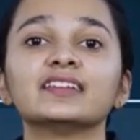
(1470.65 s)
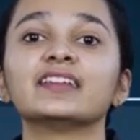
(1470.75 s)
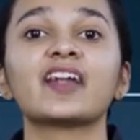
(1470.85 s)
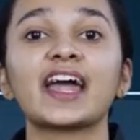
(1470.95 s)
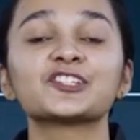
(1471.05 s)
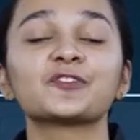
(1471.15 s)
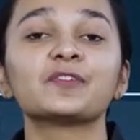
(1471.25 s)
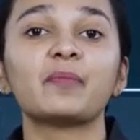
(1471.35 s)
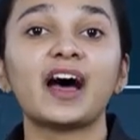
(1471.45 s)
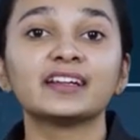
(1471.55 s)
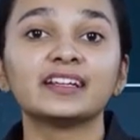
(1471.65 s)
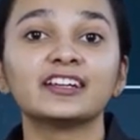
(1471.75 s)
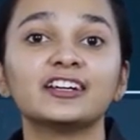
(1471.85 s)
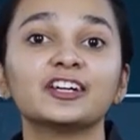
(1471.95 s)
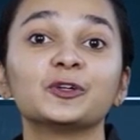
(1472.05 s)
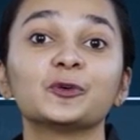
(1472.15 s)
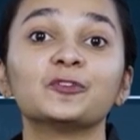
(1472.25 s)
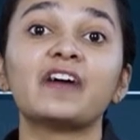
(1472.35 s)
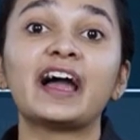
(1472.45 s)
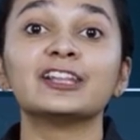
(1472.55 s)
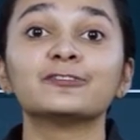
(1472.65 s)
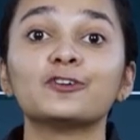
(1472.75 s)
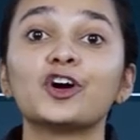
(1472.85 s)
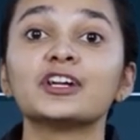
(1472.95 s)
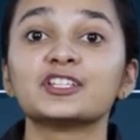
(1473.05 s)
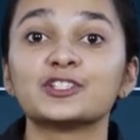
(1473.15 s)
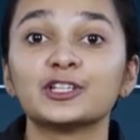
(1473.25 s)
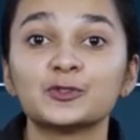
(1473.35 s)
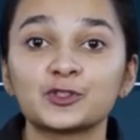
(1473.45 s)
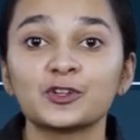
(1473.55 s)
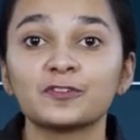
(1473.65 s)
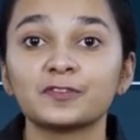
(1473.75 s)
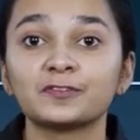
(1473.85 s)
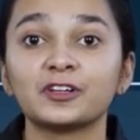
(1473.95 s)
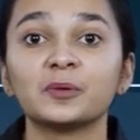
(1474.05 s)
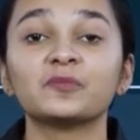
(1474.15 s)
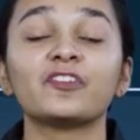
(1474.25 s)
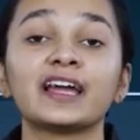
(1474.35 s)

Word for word: the right of a partner to file for dissolution of a firm,